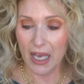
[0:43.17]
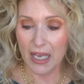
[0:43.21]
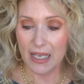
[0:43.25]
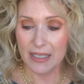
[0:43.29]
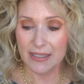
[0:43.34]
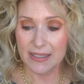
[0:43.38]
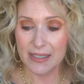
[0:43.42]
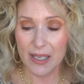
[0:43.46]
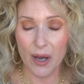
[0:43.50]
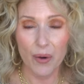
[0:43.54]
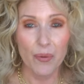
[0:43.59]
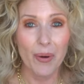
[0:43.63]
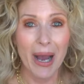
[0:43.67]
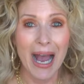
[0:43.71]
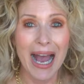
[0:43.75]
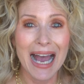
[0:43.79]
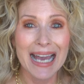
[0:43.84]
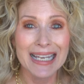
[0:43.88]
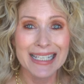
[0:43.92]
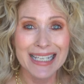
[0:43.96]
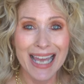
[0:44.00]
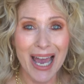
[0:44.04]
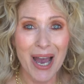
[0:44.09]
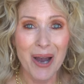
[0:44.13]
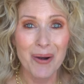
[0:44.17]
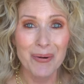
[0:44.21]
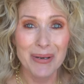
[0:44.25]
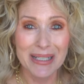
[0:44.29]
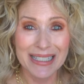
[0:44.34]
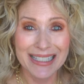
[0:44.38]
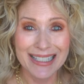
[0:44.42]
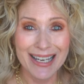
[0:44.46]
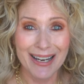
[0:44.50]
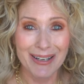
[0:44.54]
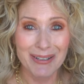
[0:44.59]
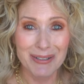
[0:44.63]
So I know
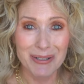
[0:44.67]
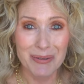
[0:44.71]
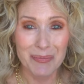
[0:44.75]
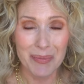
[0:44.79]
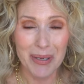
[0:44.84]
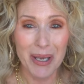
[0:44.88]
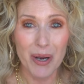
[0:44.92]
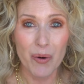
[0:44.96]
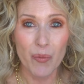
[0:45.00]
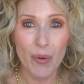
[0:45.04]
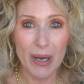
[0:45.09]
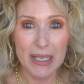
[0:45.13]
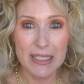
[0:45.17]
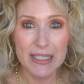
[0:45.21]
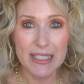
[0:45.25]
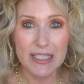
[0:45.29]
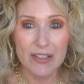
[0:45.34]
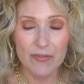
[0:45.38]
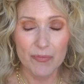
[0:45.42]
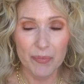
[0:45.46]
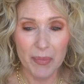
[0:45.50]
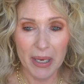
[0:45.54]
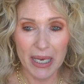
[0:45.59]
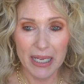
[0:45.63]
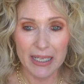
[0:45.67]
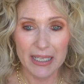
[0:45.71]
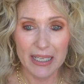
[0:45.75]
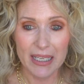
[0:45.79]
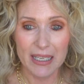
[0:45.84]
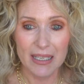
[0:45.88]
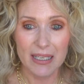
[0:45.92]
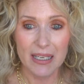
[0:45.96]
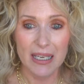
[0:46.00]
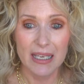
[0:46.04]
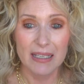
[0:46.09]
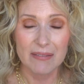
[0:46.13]
it's not going to be a waste of
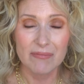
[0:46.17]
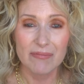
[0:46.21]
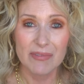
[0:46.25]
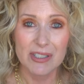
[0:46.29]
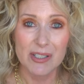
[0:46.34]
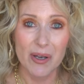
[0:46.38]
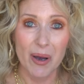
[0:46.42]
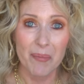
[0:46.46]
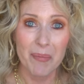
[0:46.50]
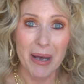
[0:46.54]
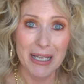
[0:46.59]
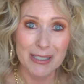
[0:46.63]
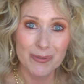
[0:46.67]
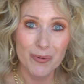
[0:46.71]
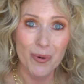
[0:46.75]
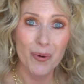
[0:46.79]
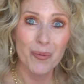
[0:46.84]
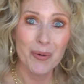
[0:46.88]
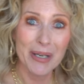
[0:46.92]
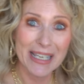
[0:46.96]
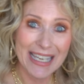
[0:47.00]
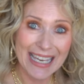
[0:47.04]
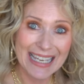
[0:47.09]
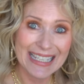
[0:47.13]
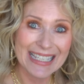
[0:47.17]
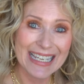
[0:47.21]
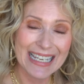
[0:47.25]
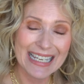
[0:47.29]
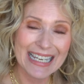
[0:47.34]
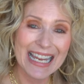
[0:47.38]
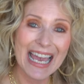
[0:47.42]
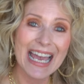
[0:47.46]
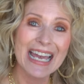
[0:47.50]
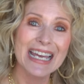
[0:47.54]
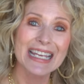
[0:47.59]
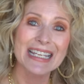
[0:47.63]
money. And so I might as well get it
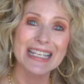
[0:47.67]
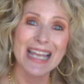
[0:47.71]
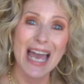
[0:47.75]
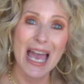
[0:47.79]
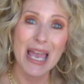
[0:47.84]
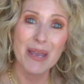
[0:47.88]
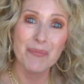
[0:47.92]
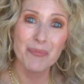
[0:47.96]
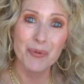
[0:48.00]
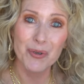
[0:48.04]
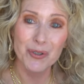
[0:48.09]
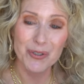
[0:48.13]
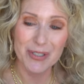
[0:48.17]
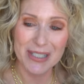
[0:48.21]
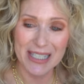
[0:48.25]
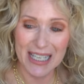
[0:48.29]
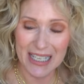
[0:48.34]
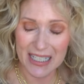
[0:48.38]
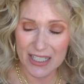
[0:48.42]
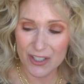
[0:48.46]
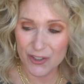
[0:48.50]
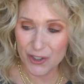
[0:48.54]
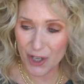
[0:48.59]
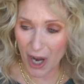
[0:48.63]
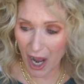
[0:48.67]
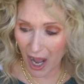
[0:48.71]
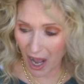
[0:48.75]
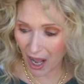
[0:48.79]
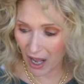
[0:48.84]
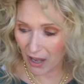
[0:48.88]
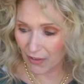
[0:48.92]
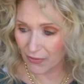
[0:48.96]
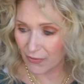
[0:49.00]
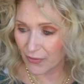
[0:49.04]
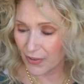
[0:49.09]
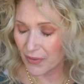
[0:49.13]
at a percentage
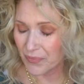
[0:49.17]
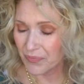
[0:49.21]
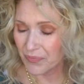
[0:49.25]
off.